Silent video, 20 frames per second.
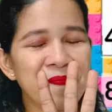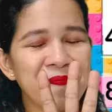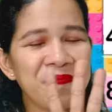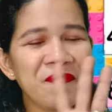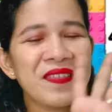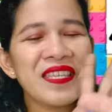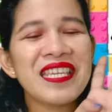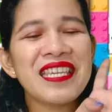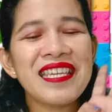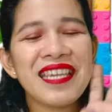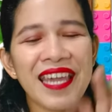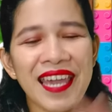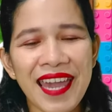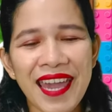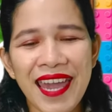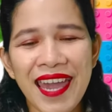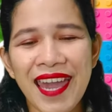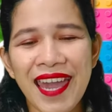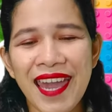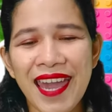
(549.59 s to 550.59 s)

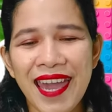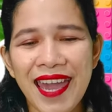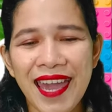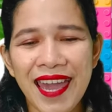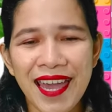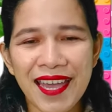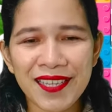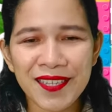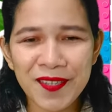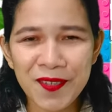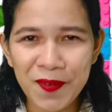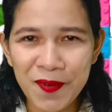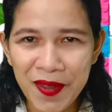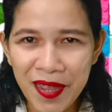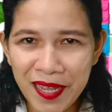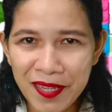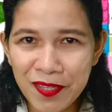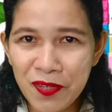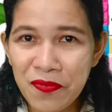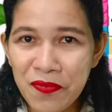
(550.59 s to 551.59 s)
Yes, your
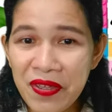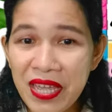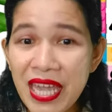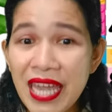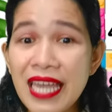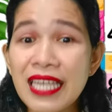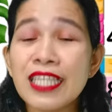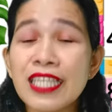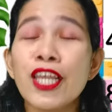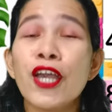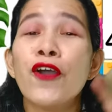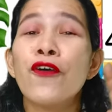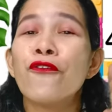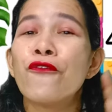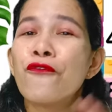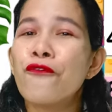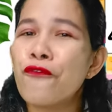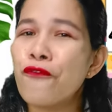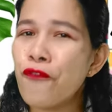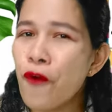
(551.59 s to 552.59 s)
answer is
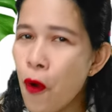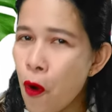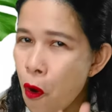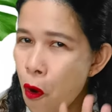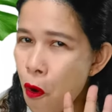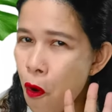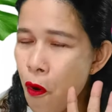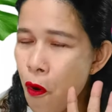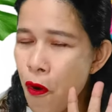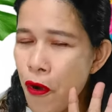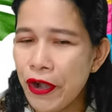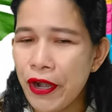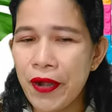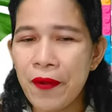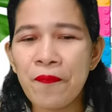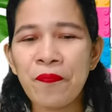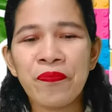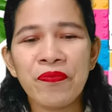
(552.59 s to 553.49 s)
4.